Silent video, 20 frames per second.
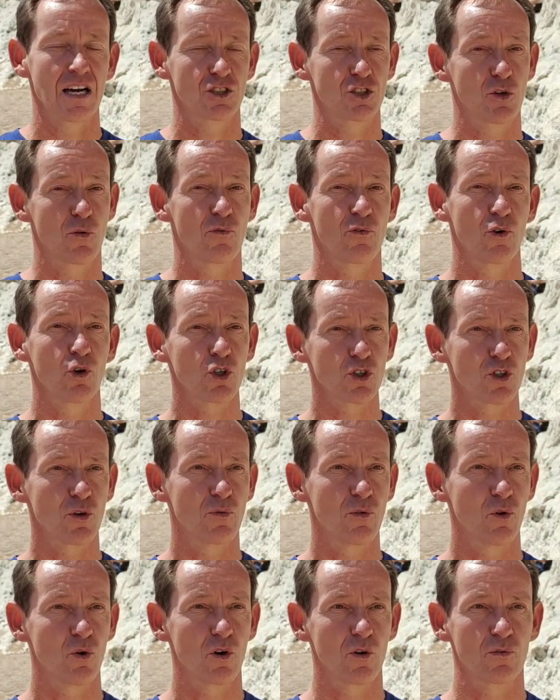so first
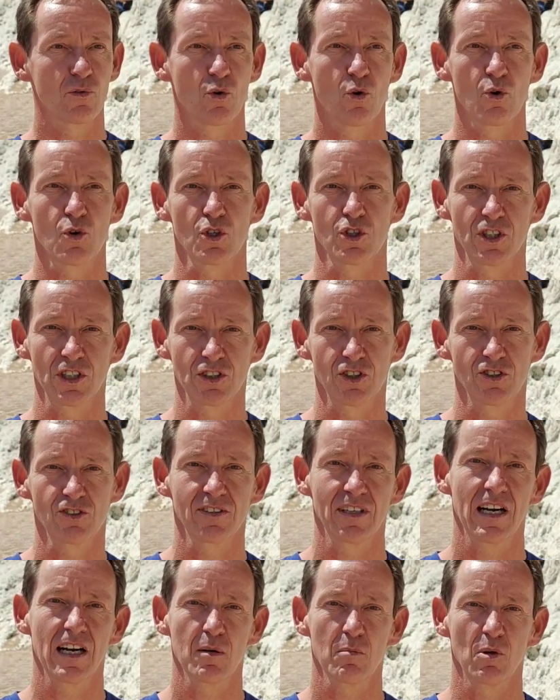of all, of course, this
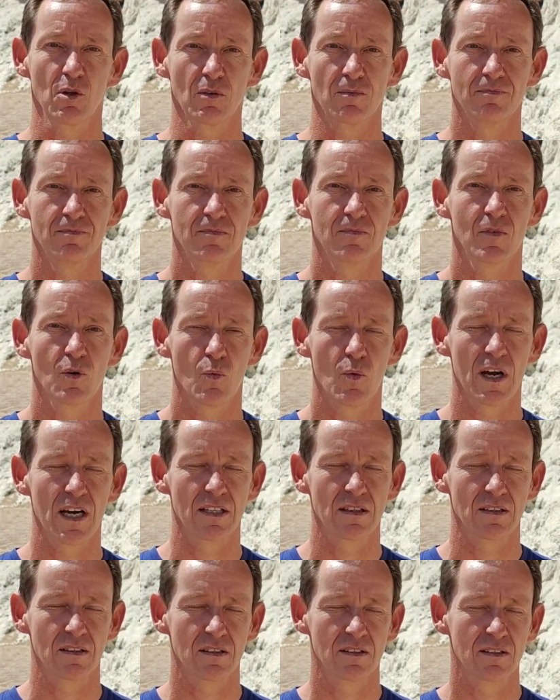is terrible
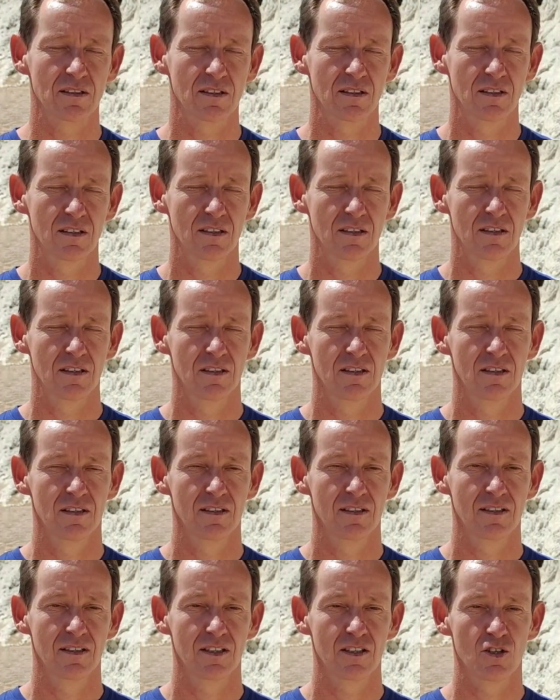when
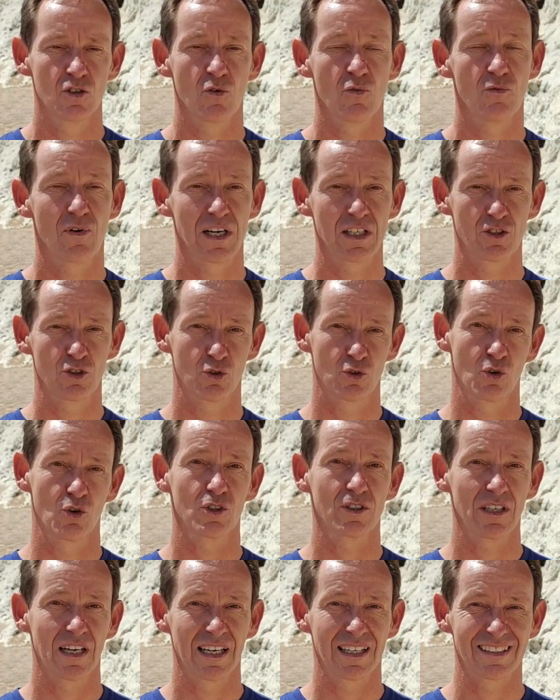you find your
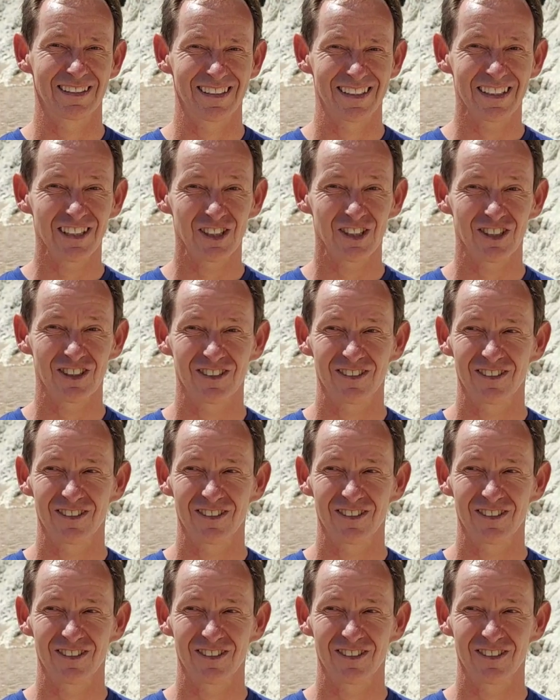daughter like this.